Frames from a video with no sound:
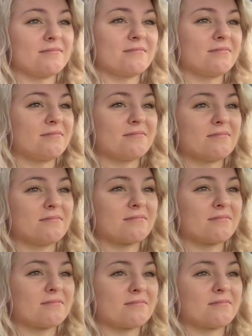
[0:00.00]

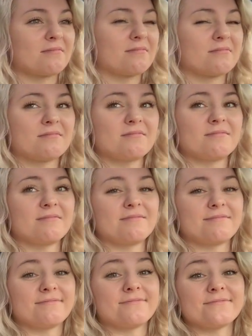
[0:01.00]

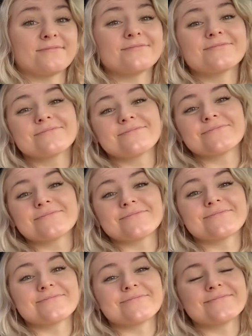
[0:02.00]

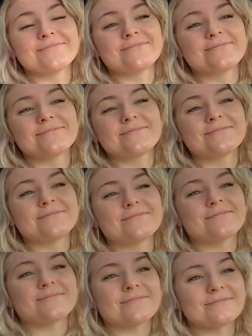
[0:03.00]

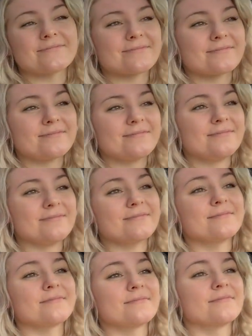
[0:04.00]

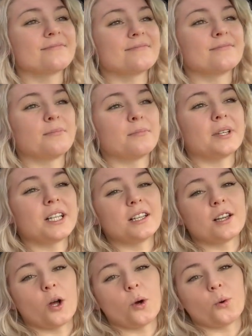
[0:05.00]

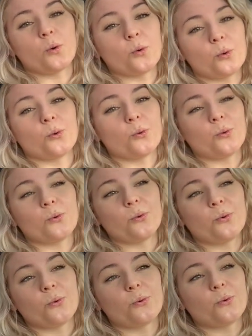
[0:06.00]

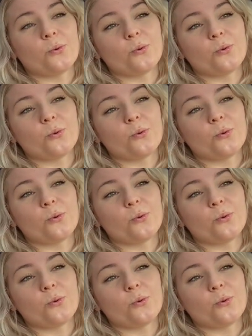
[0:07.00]
(silent)